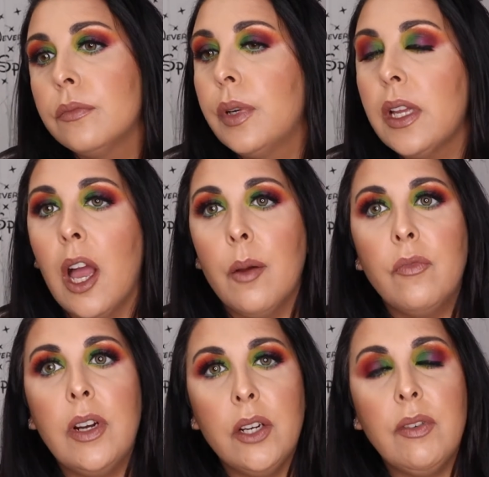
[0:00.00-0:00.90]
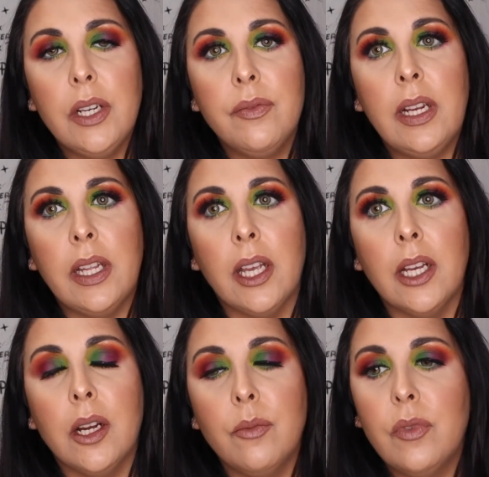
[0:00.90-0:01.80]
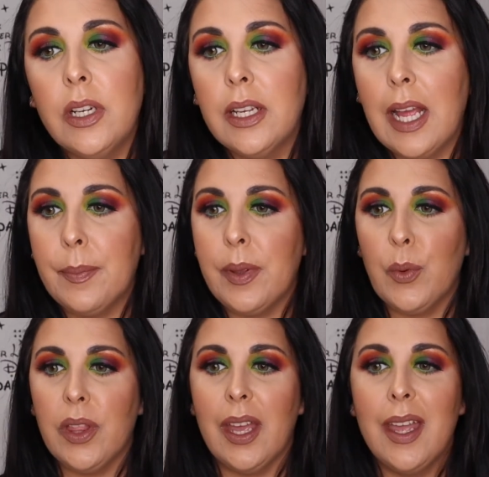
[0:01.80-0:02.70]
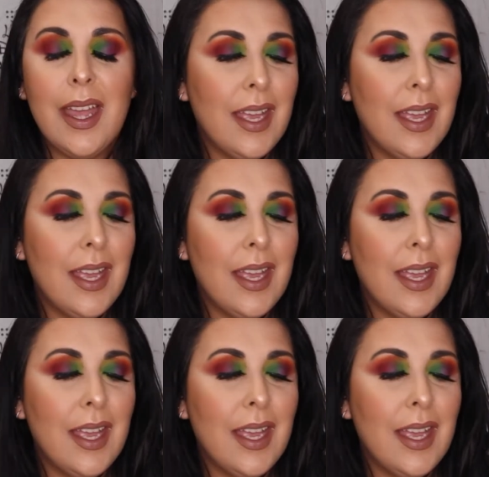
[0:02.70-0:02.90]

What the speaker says: But yeah, I'm really, really feeling it. I'm really happy with it.